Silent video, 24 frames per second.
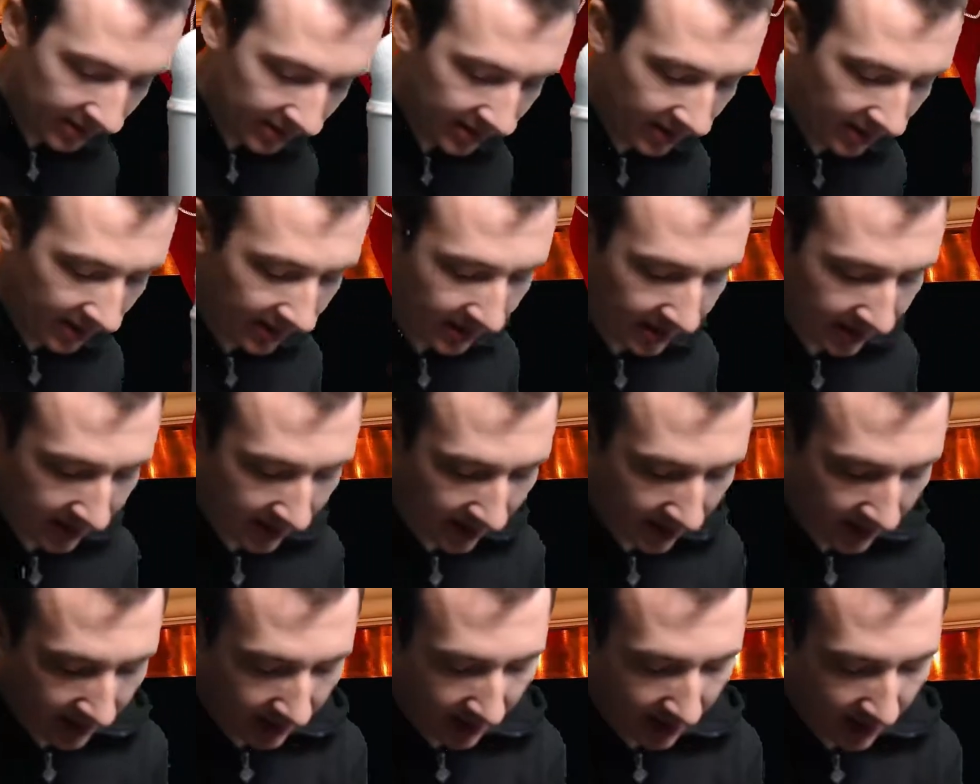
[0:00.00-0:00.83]
need
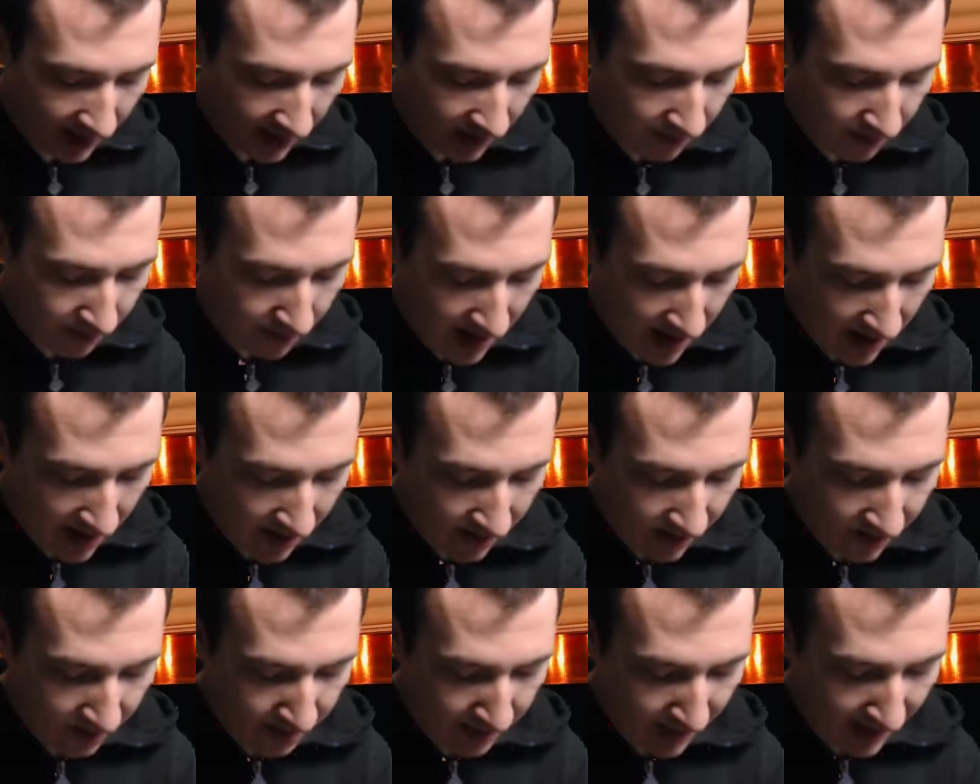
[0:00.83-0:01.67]
a little bit of
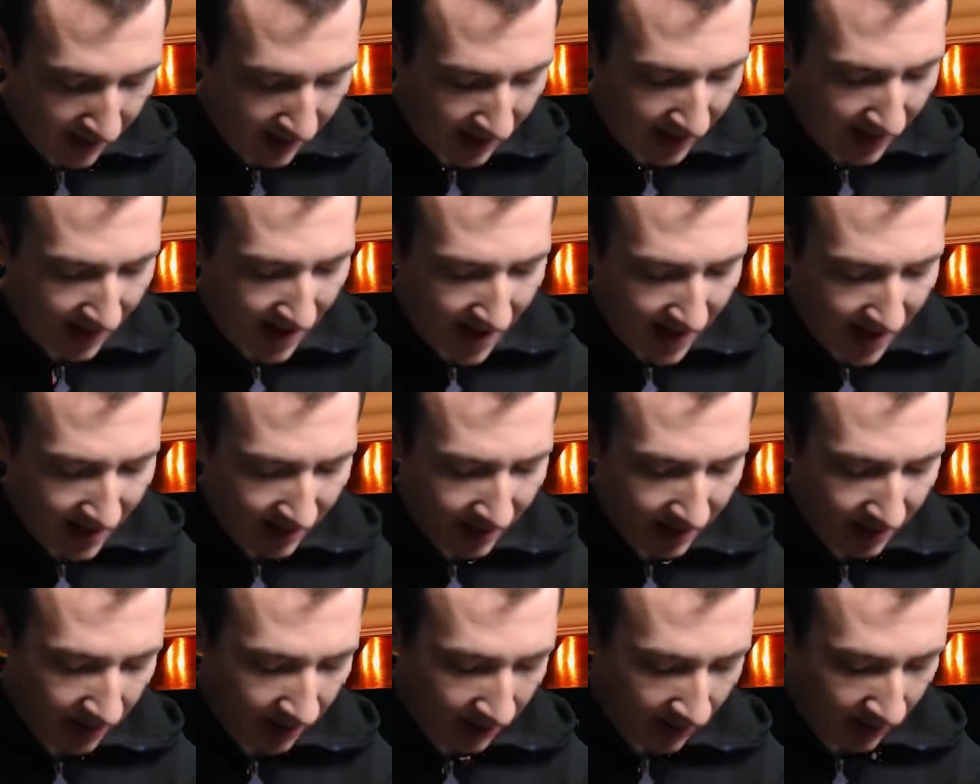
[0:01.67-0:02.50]

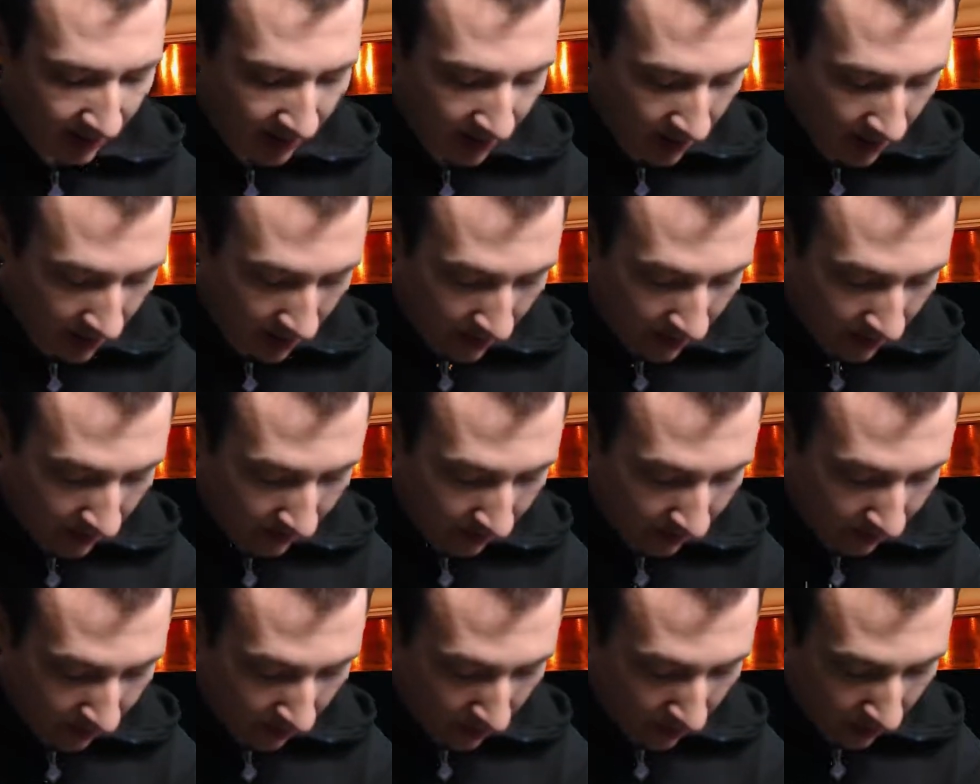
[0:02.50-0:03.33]
black
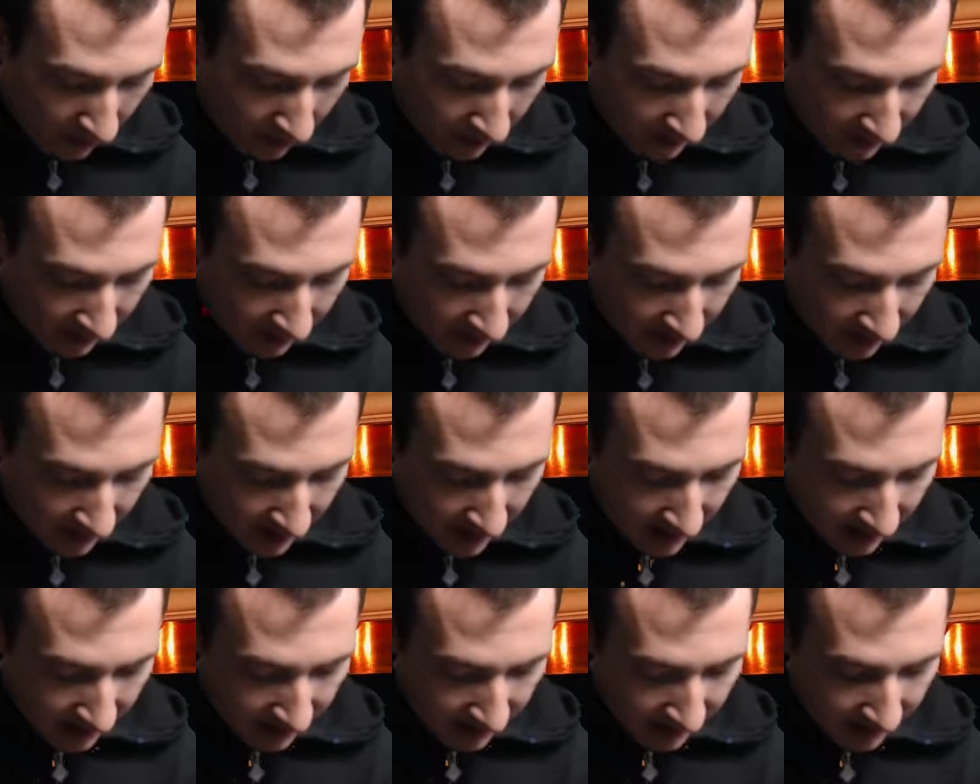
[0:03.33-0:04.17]
for the
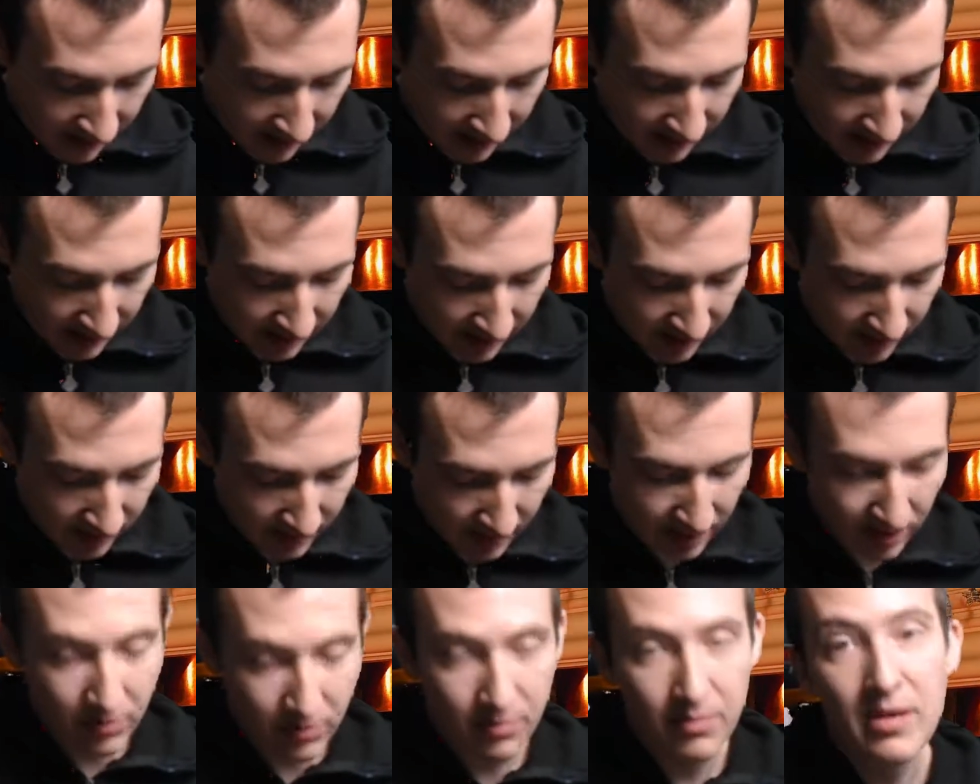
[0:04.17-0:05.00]
sides. There's still a
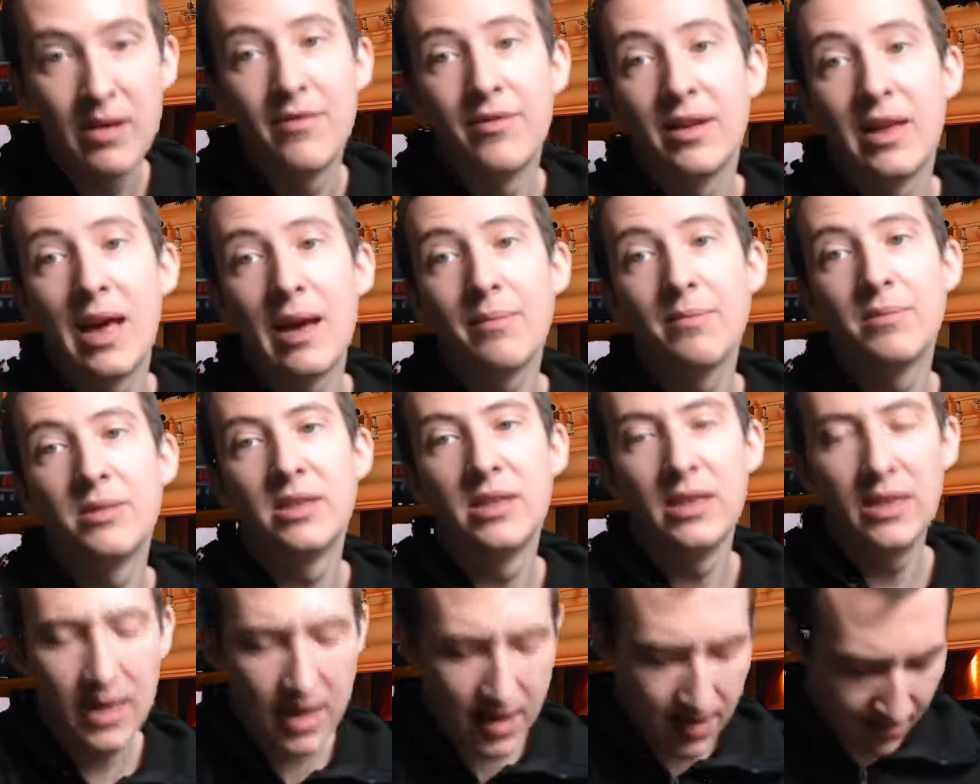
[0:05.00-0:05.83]
little bit of
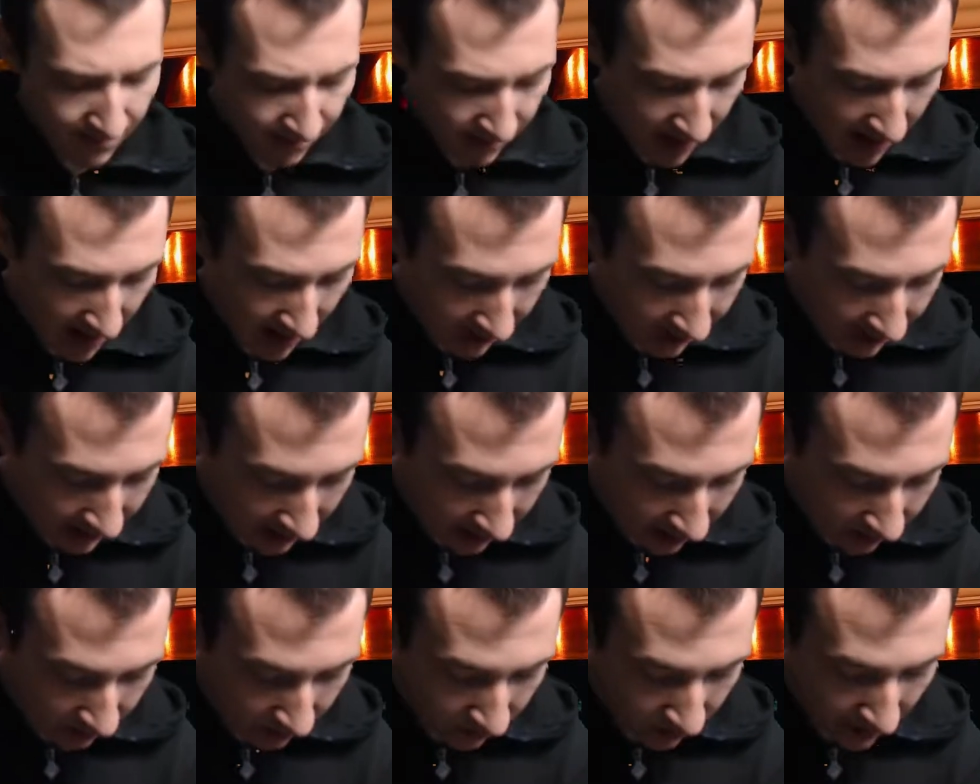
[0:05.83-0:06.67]
gaps in it, but I
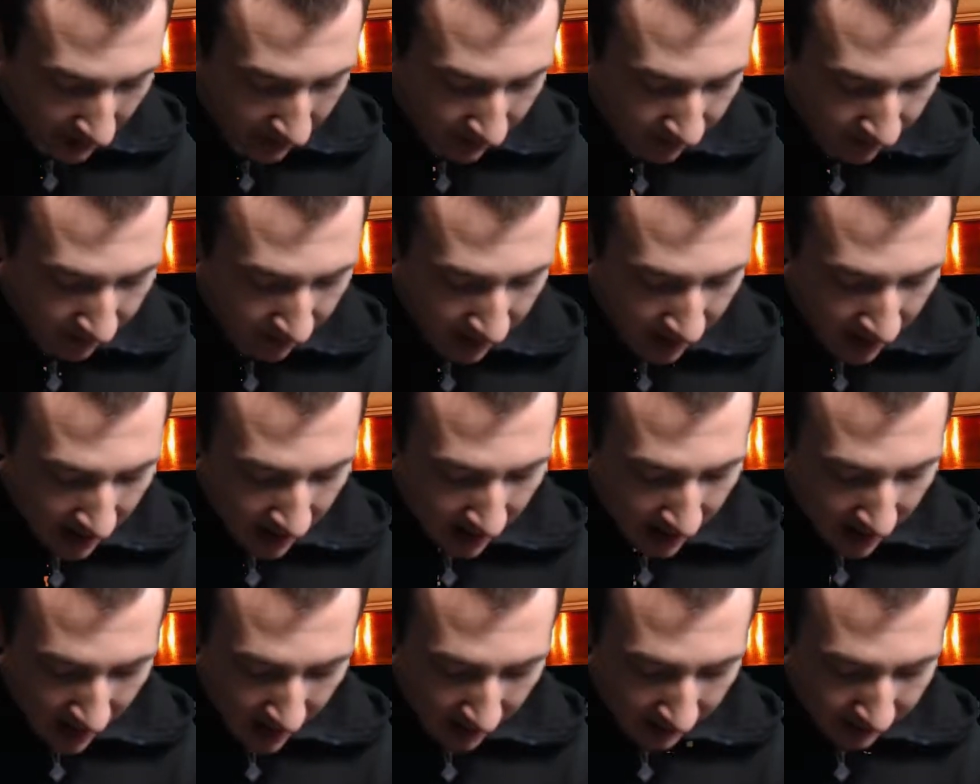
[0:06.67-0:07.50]
just want it
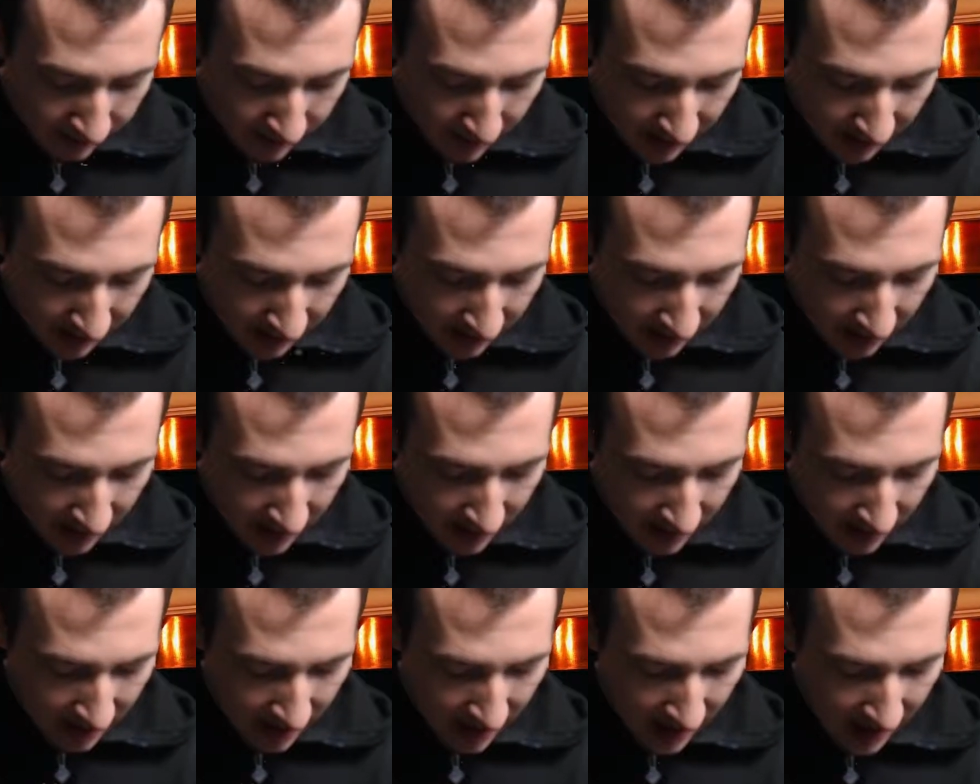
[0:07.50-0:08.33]
as much
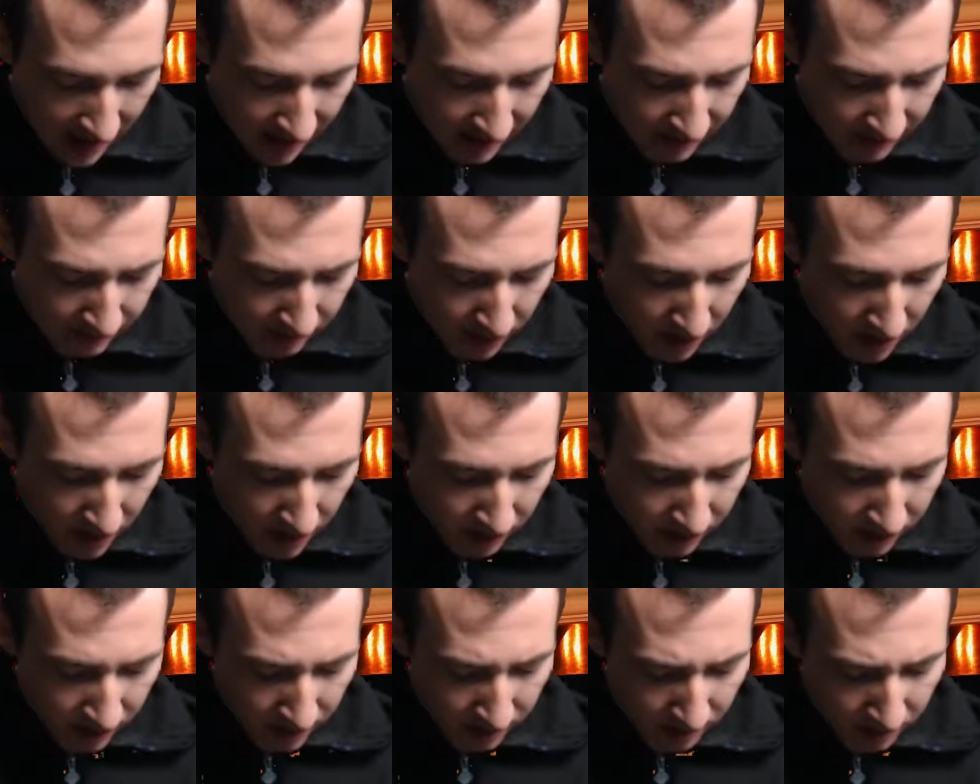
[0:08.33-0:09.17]
colour as
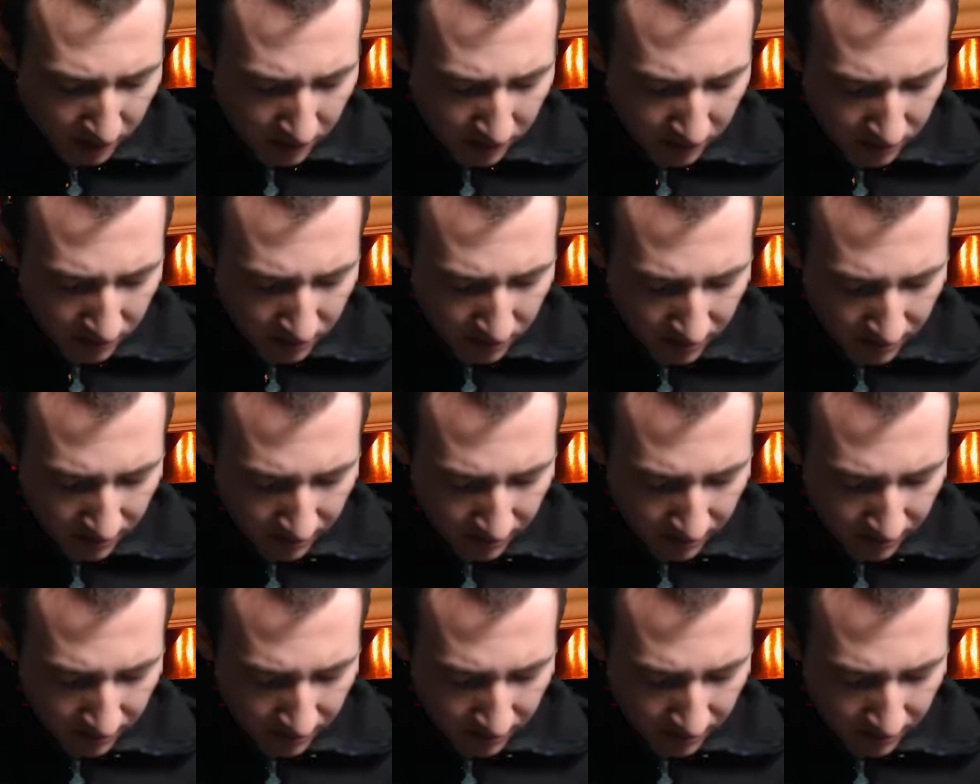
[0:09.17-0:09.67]
possible.